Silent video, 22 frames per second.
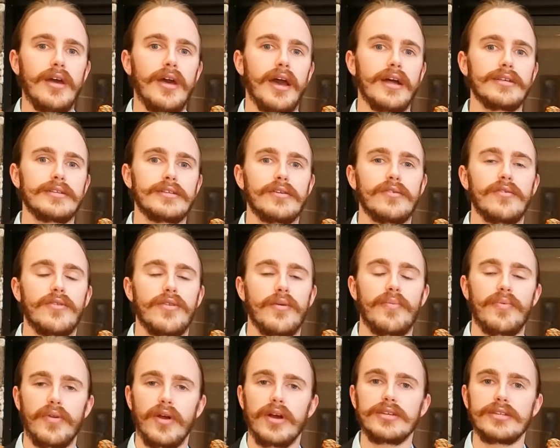And so
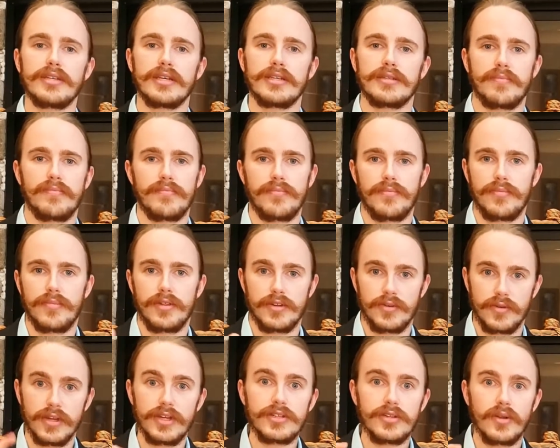the
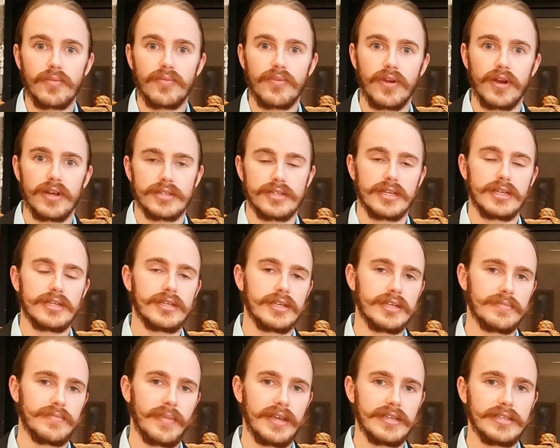traditional process
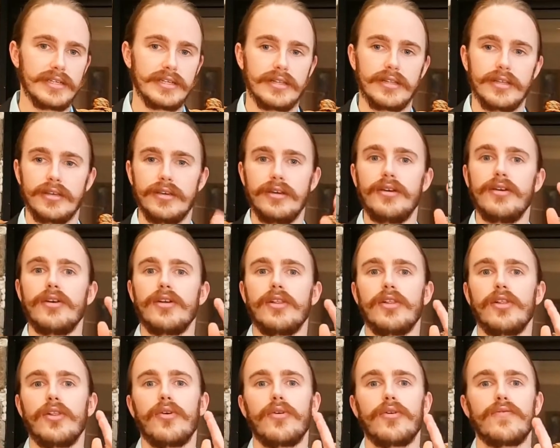is basically
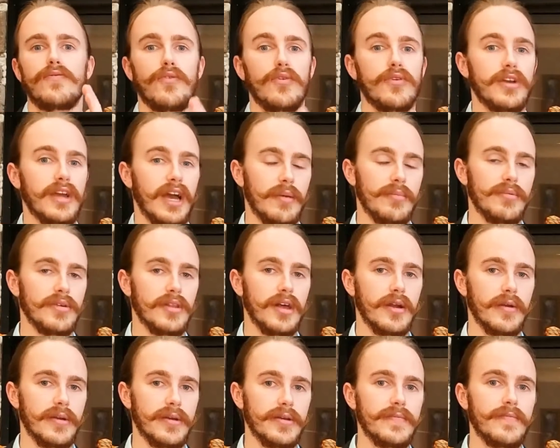learn
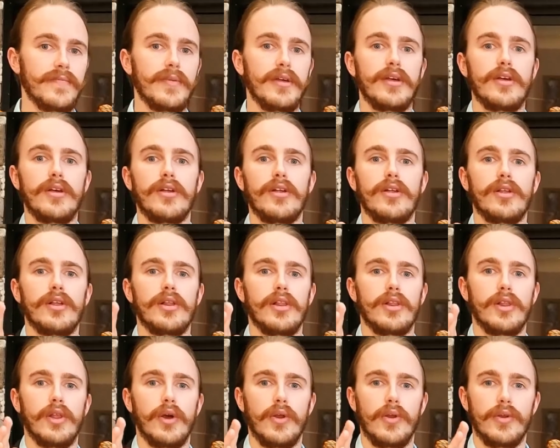vocabulary,
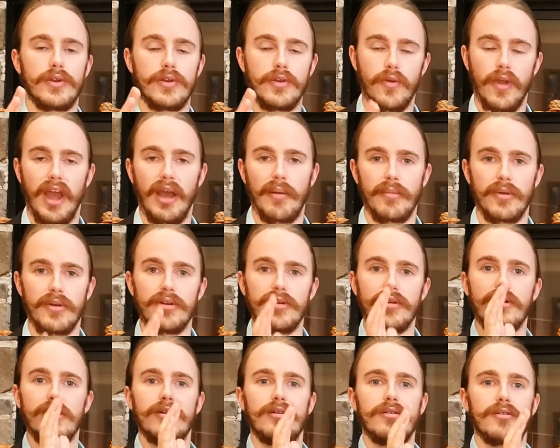learn
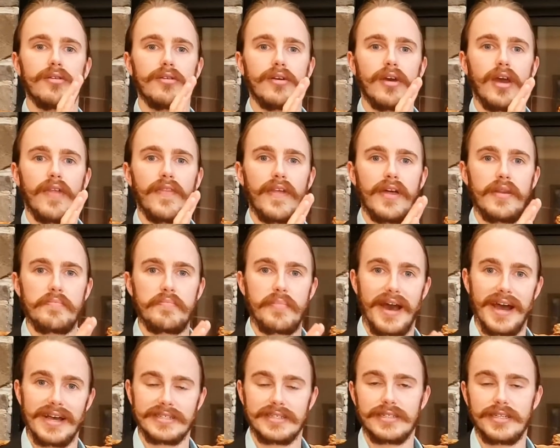grammar, and then
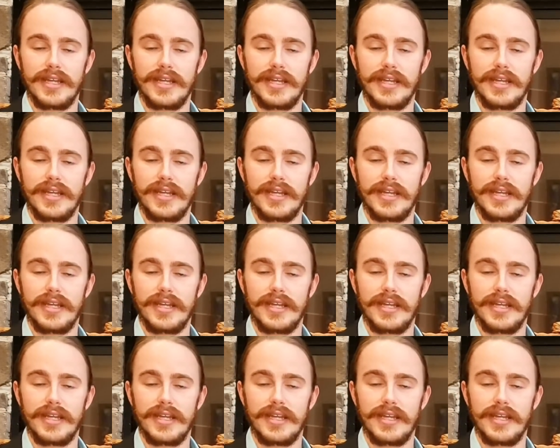pass a